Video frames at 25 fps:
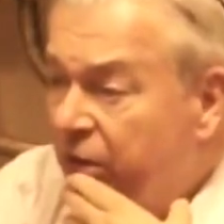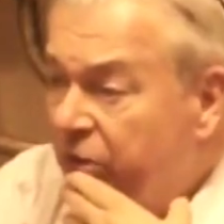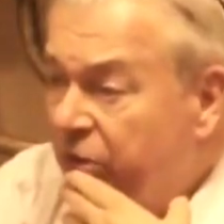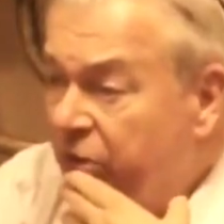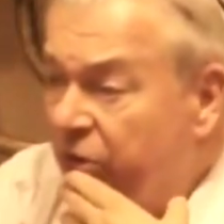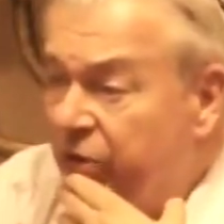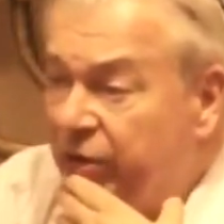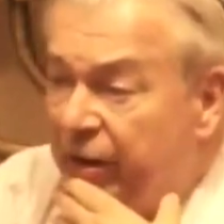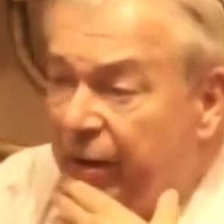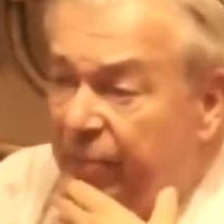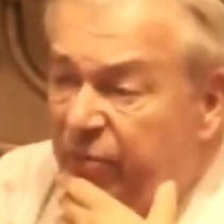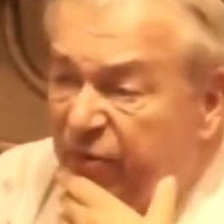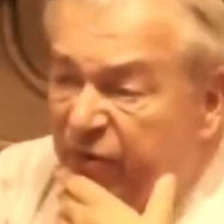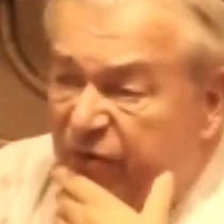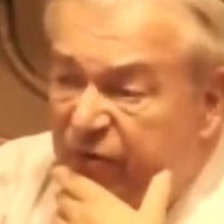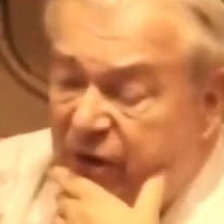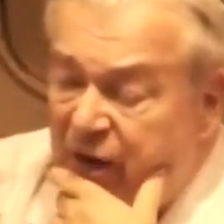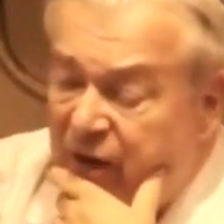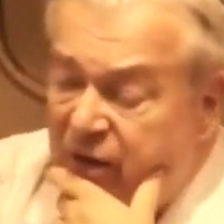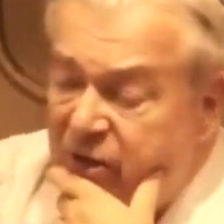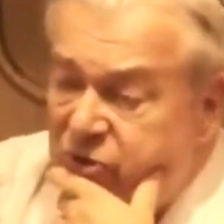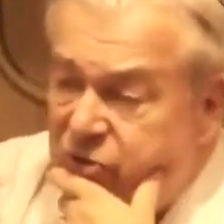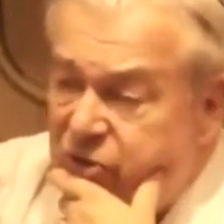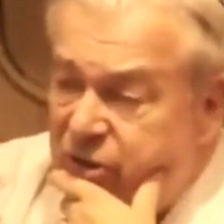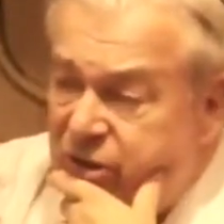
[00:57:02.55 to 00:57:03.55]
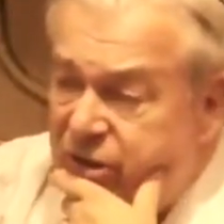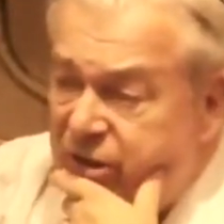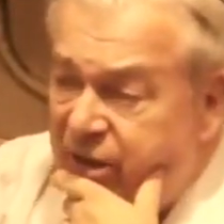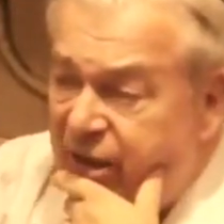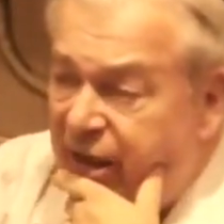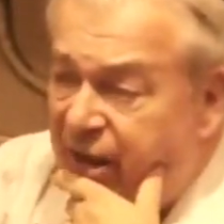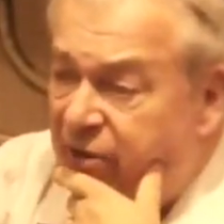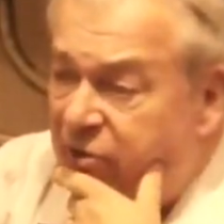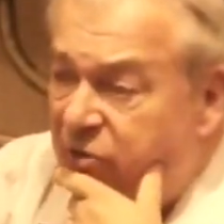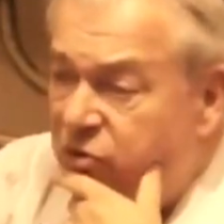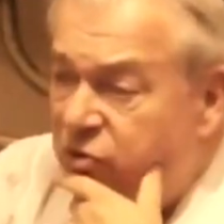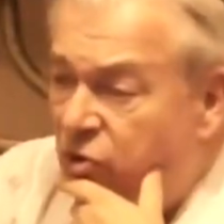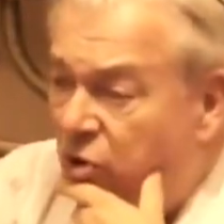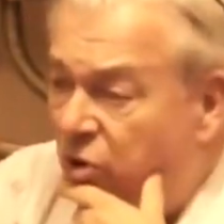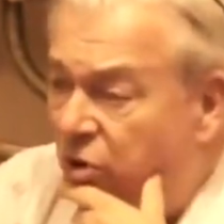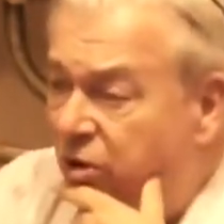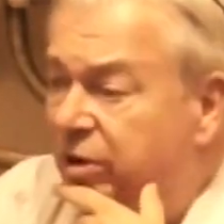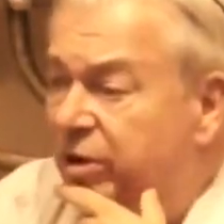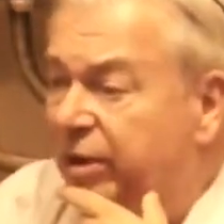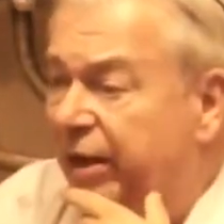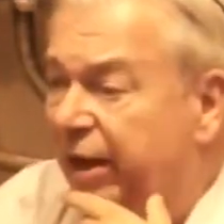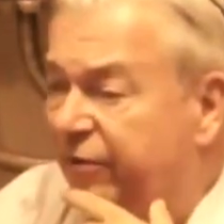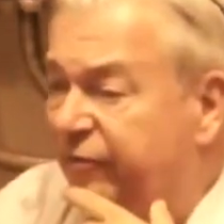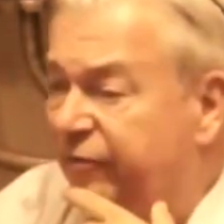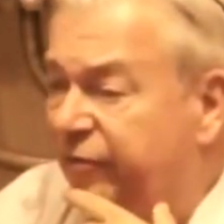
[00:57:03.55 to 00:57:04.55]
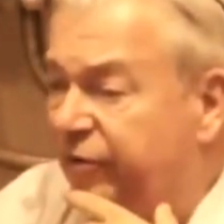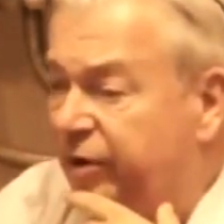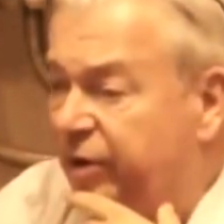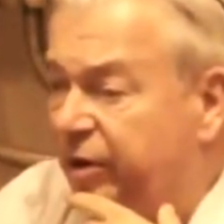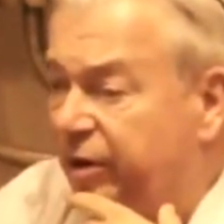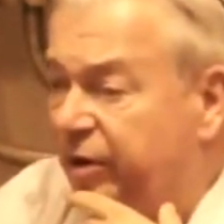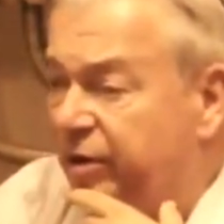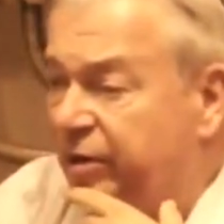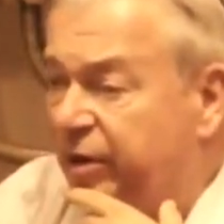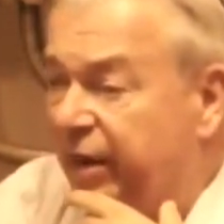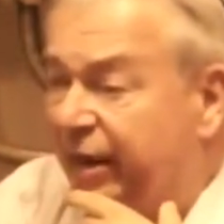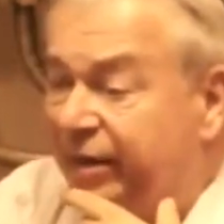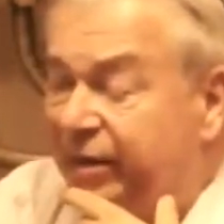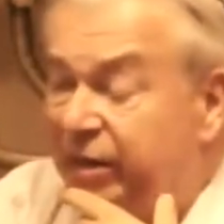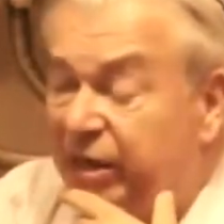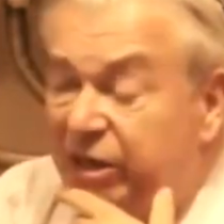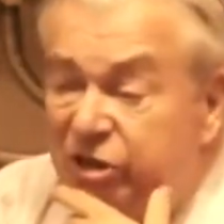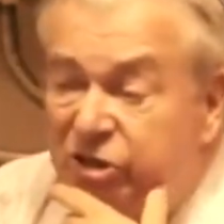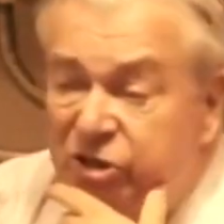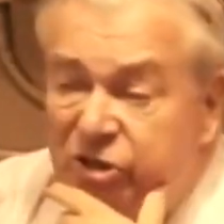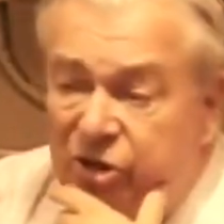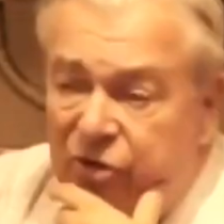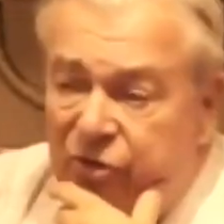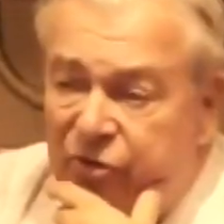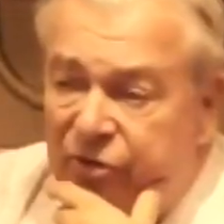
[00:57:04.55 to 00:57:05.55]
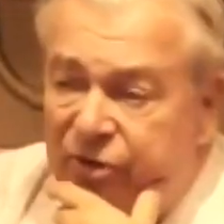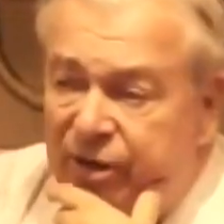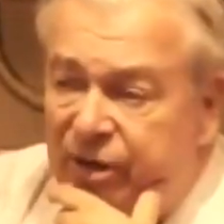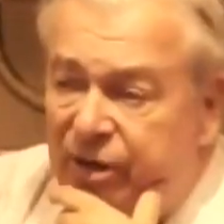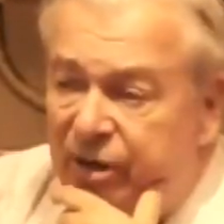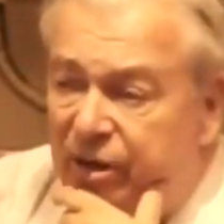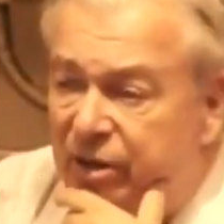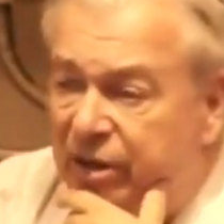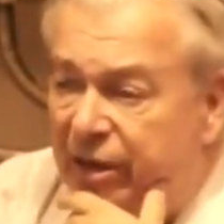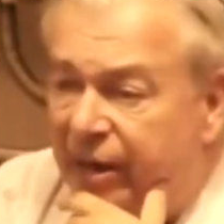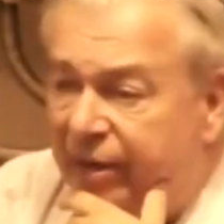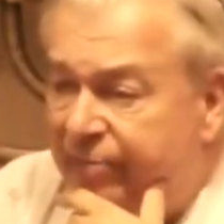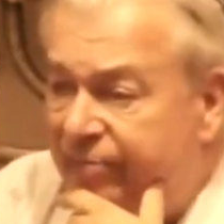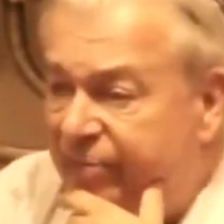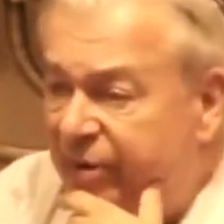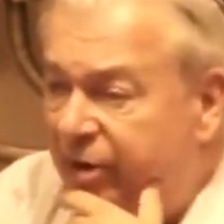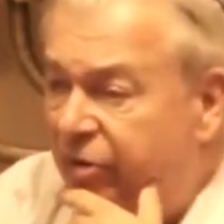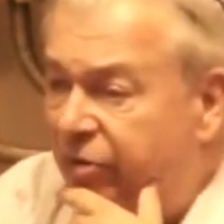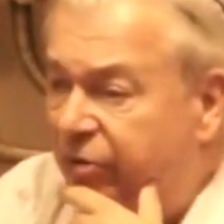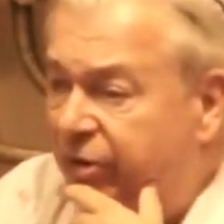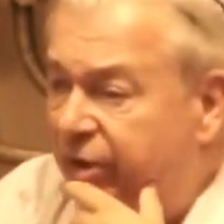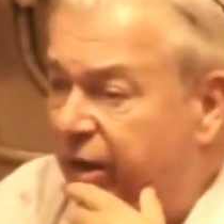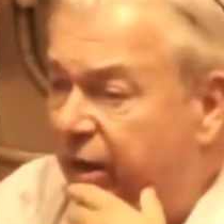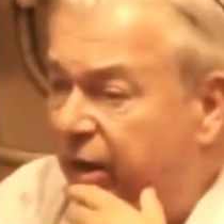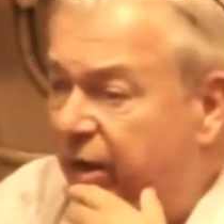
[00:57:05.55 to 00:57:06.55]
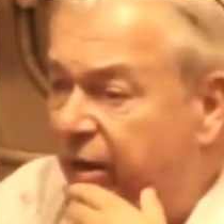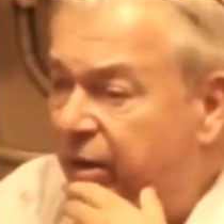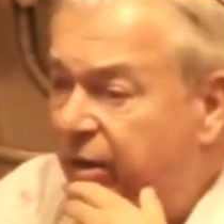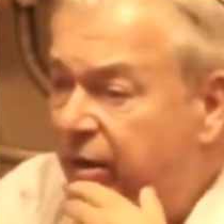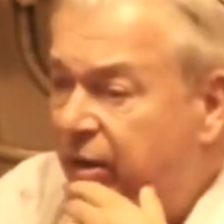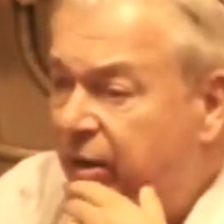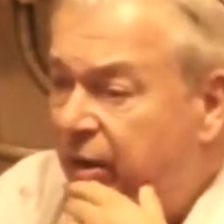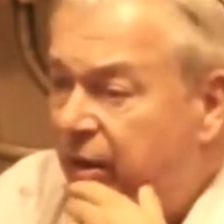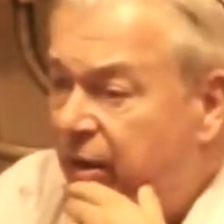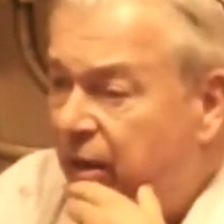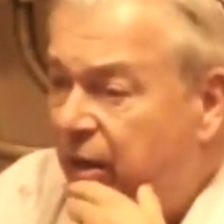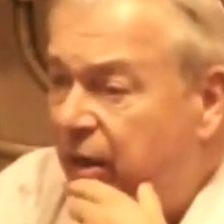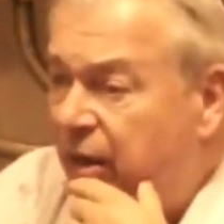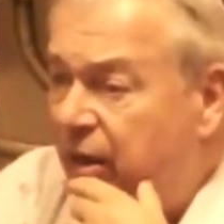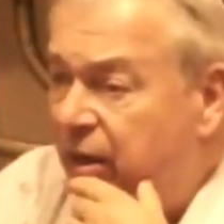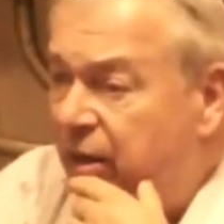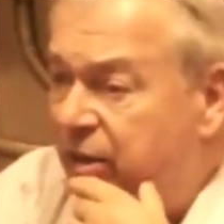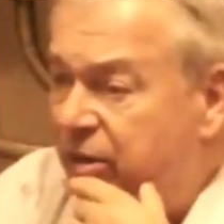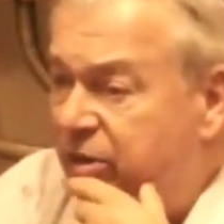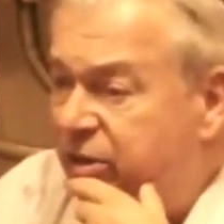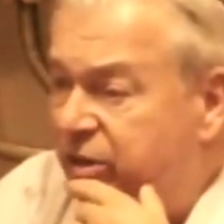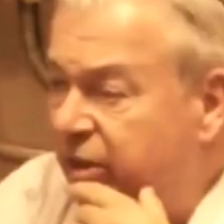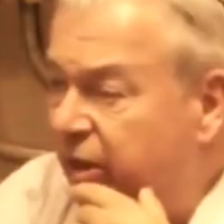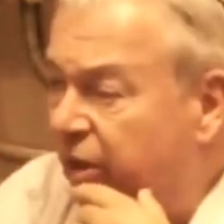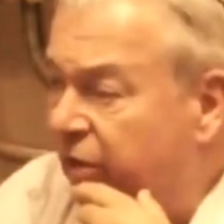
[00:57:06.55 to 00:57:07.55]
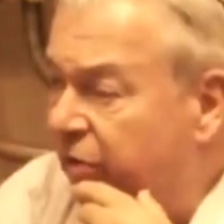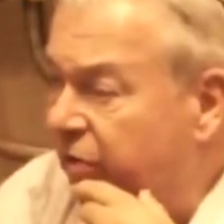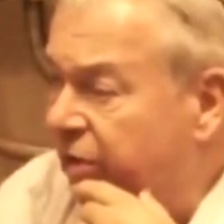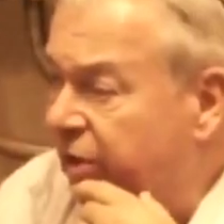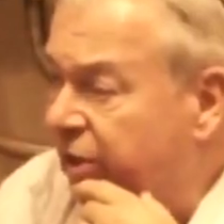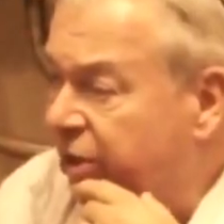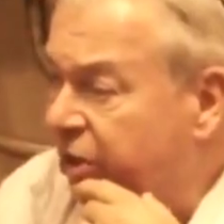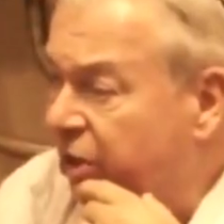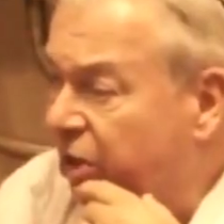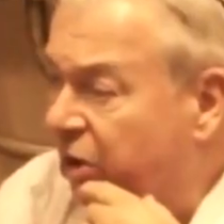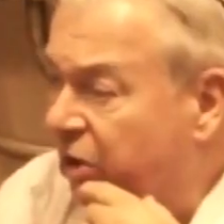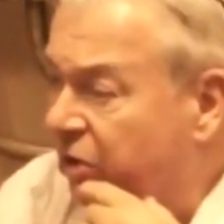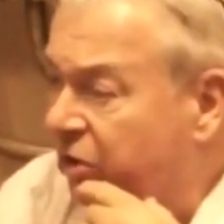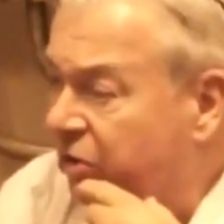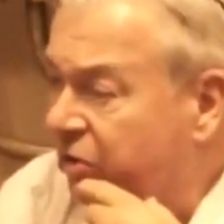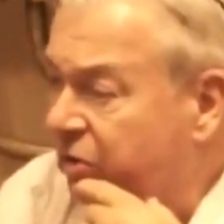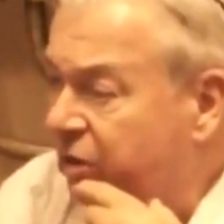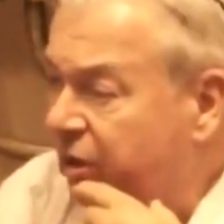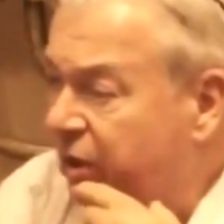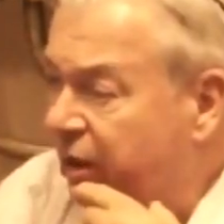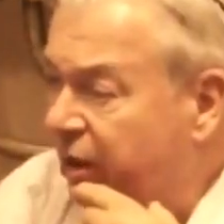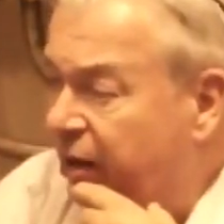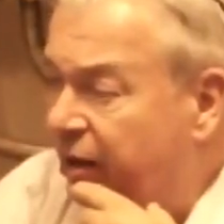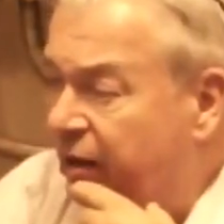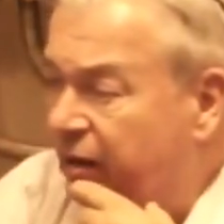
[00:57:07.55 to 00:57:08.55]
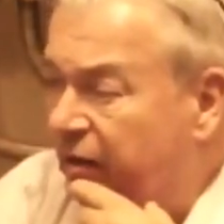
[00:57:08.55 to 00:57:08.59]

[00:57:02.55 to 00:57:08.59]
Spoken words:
There are a number of countries in equatorial Africa, like Nigeria, Liberia, Sierra Leone,